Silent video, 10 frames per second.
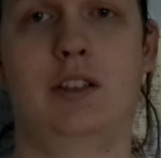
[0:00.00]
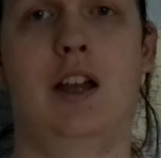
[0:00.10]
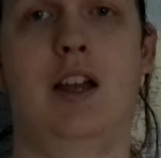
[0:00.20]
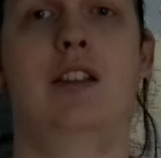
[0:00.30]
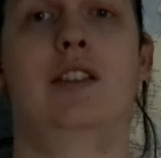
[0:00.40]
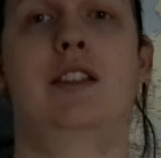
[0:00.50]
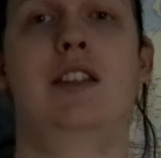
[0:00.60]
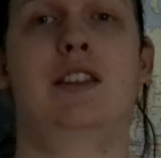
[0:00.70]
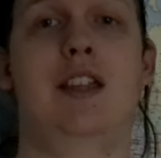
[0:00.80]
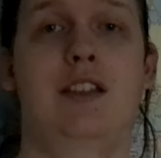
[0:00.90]
uh,
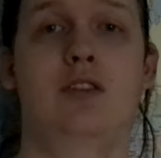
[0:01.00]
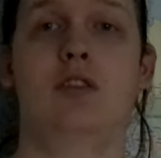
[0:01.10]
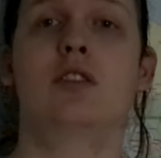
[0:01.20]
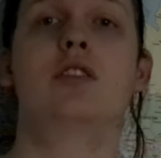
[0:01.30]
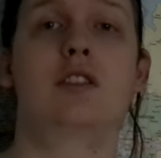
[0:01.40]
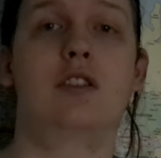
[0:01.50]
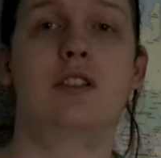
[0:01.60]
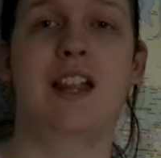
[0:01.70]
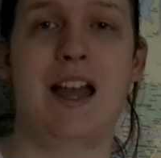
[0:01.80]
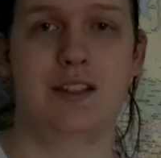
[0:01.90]
did they not
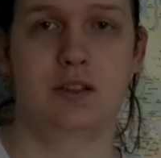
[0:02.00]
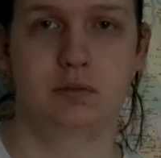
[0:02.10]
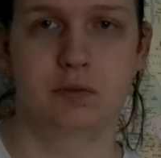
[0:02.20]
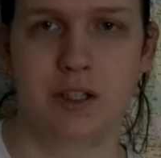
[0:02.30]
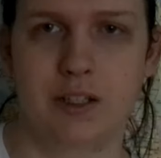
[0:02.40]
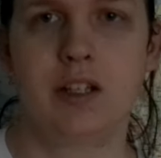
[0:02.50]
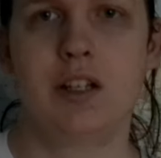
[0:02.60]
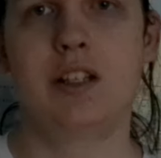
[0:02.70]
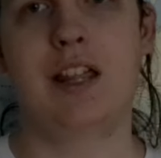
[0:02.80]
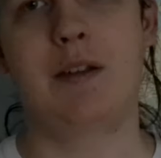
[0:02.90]
do that all right?
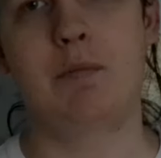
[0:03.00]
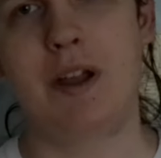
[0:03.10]
They